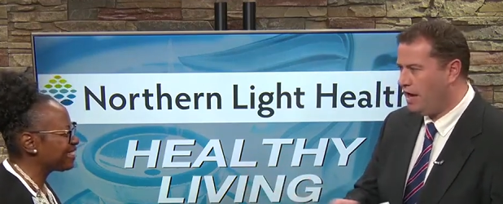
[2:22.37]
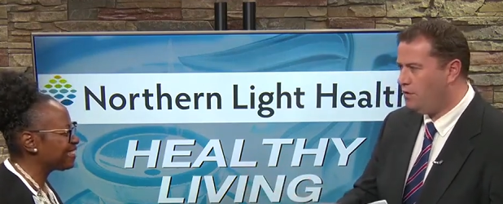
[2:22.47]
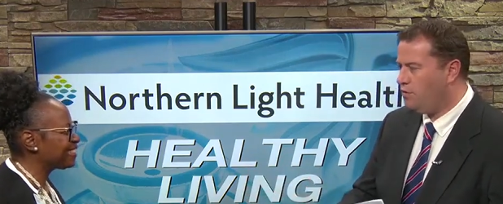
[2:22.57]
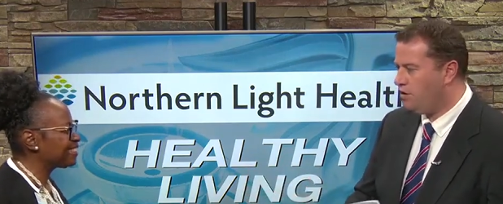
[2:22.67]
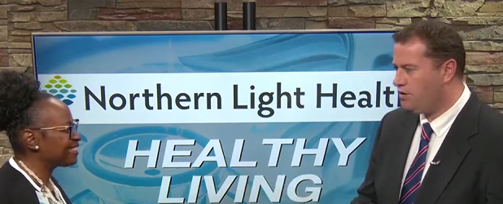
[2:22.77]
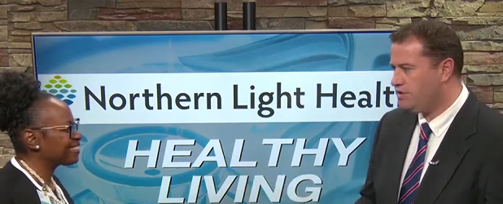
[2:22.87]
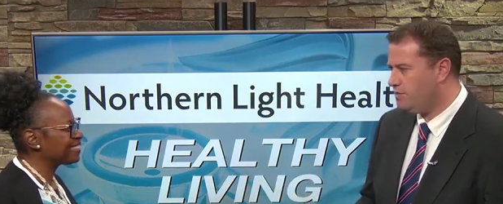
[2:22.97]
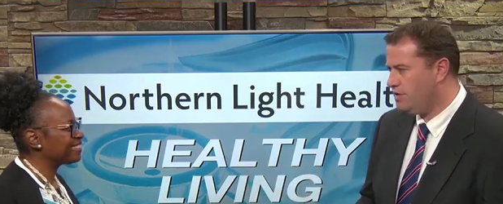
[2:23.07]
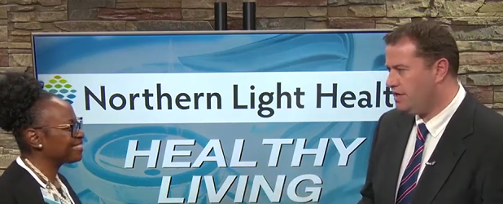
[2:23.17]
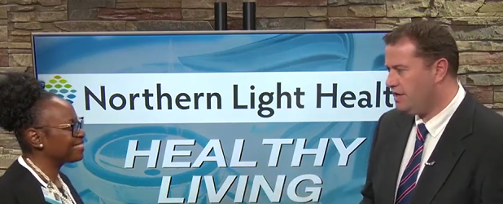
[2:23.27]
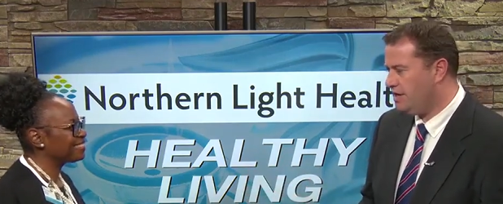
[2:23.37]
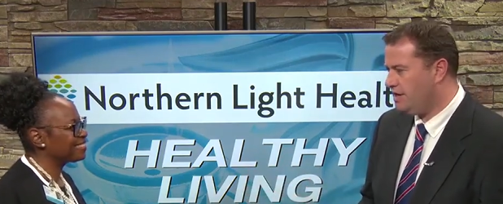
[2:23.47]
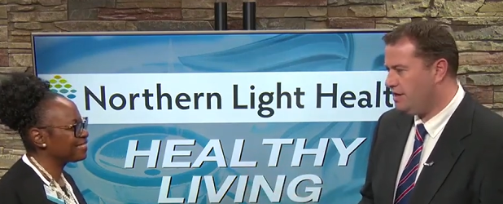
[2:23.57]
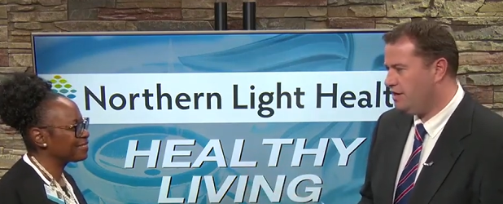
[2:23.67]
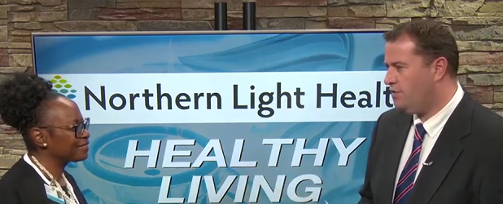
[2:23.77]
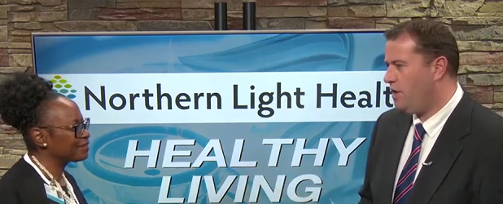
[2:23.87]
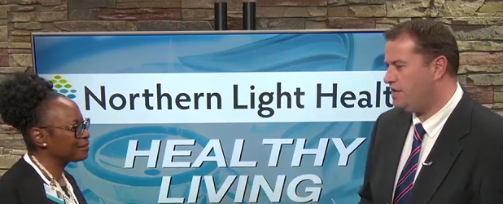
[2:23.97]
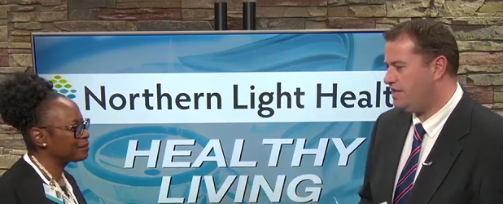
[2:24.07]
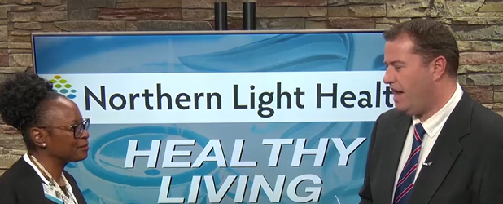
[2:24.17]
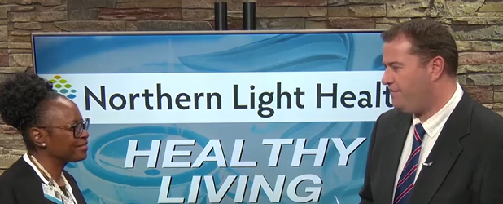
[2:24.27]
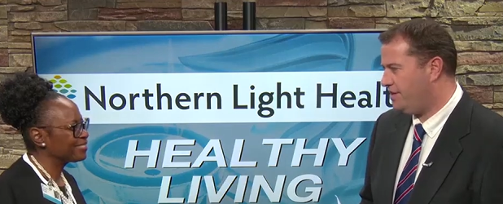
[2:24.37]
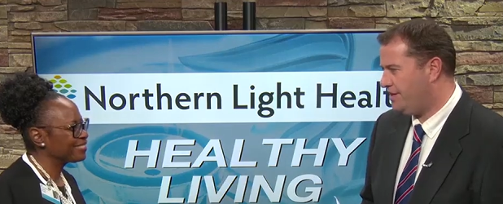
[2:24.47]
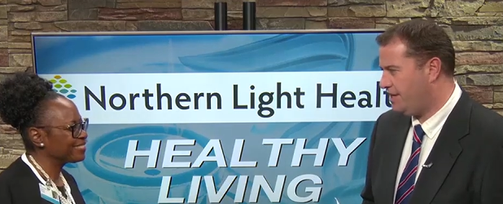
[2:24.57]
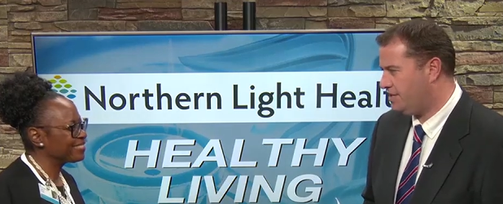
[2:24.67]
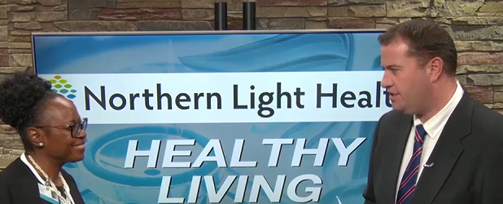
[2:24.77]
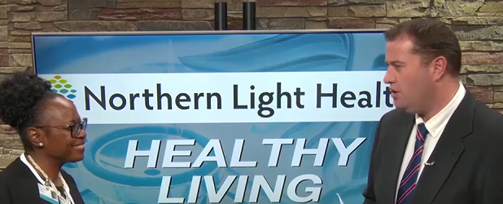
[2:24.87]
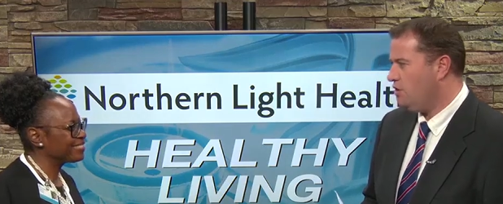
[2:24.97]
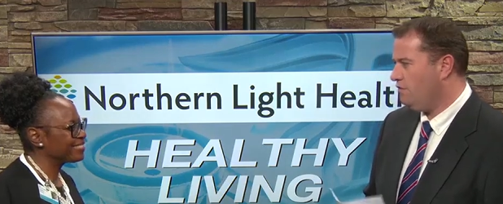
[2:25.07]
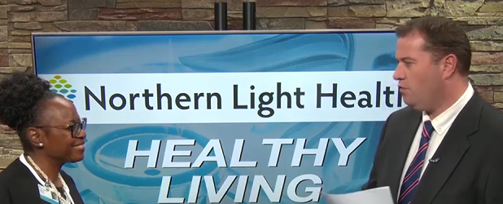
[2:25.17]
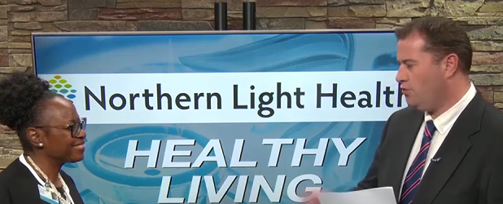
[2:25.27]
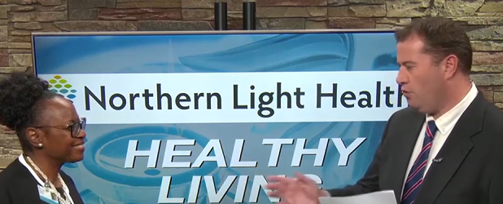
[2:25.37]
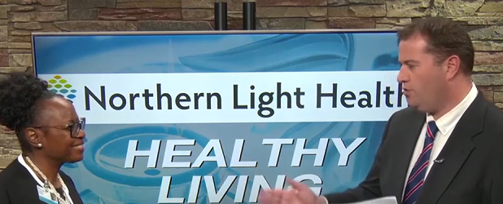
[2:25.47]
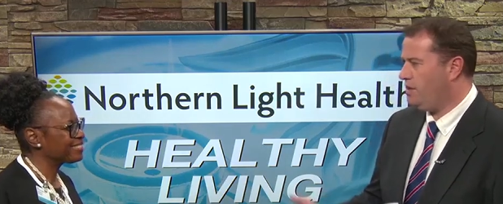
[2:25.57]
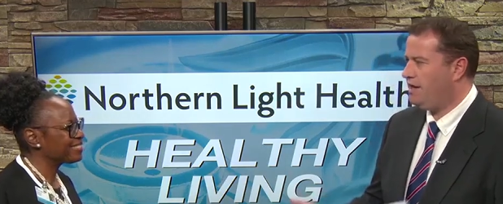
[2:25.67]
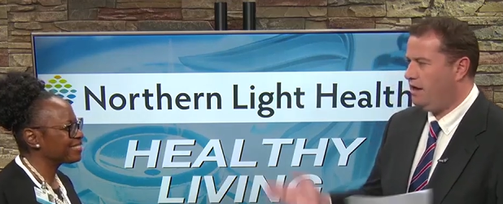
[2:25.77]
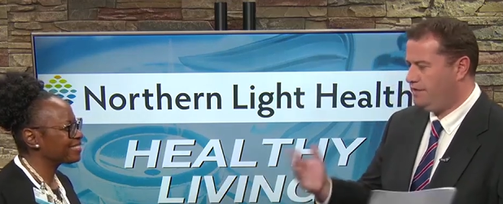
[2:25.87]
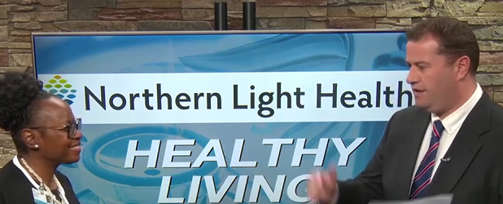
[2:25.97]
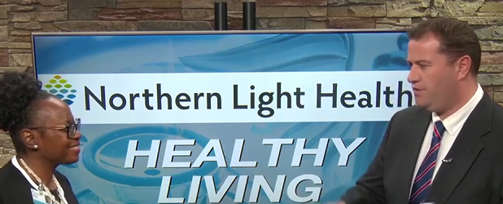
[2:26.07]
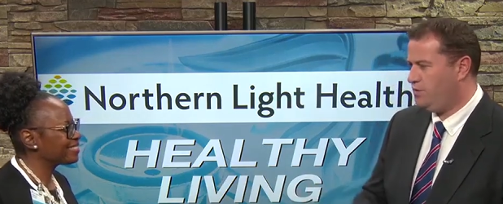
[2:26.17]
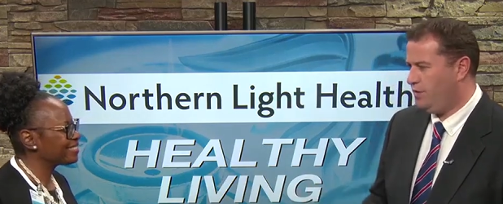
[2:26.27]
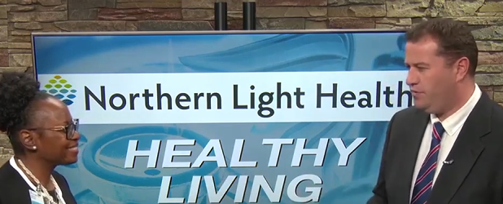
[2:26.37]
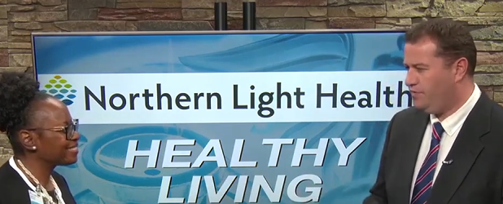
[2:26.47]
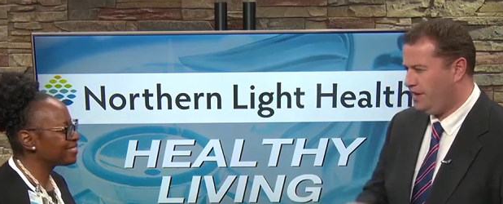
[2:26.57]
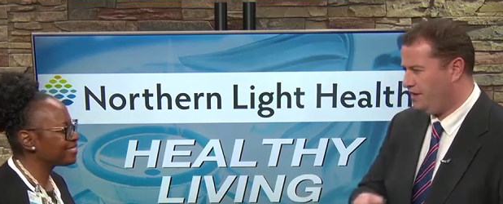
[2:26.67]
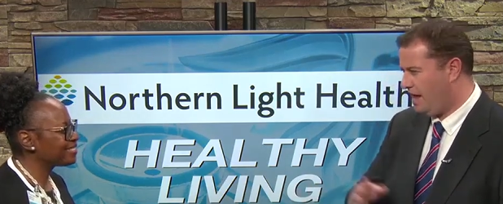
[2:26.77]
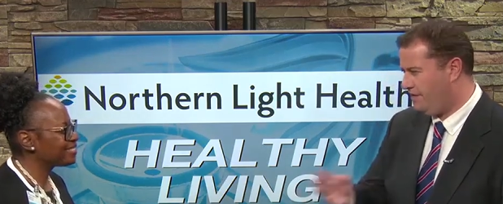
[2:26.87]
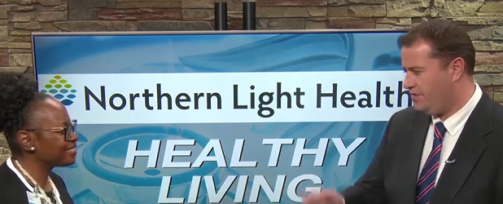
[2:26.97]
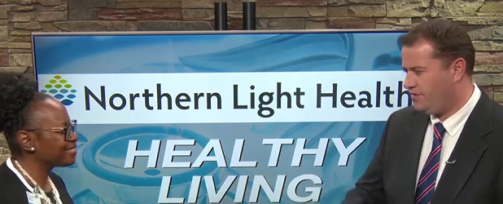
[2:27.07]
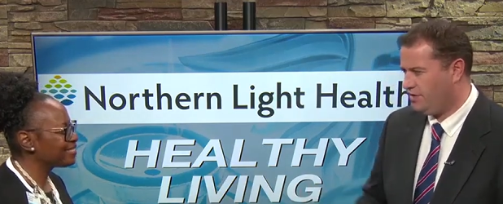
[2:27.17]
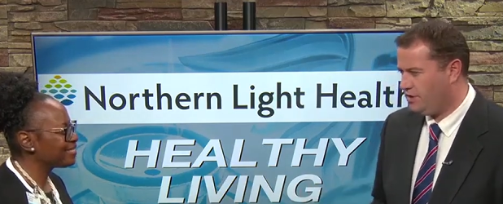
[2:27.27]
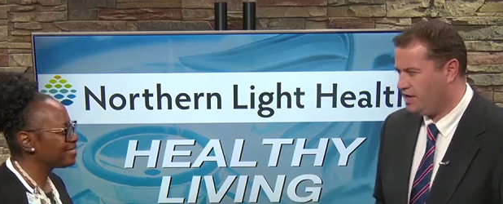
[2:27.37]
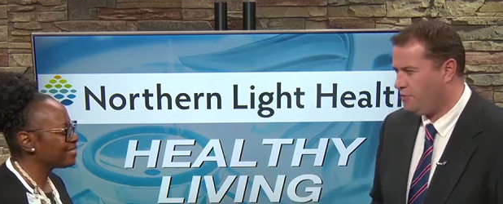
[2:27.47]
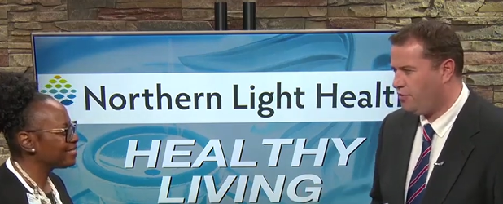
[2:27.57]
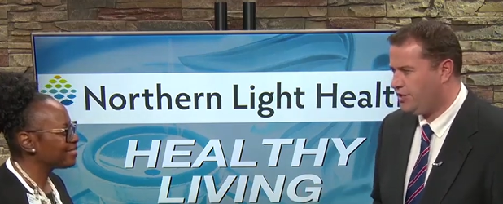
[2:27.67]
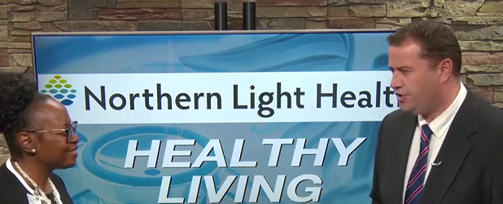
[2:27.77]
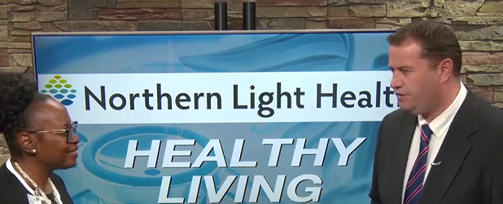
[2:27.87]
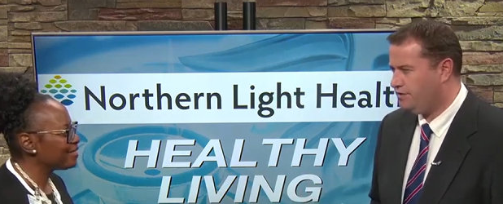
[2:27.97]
Speaker 1: How, what are some of the, uh, you know, why is it advantageous for Northern Light Health and for the people of Maine to have this uh, collaboration?